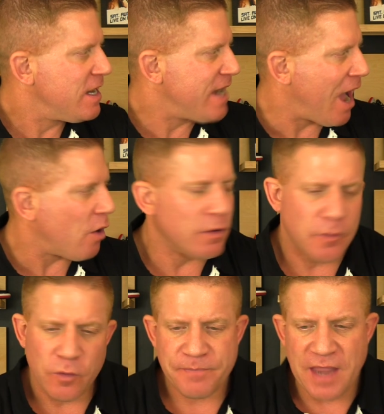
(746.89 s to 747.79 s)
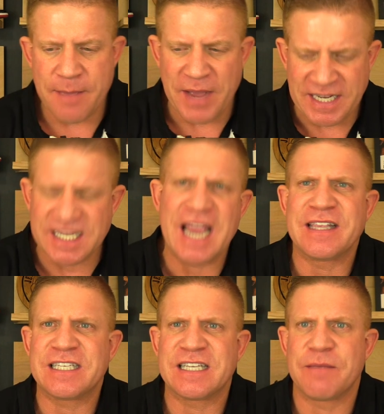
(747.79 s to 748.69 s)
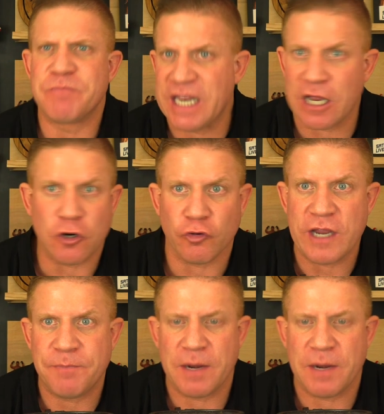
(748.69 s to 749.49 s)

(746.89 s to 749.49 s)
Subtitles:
Now, am I saying this because I'm being a creep?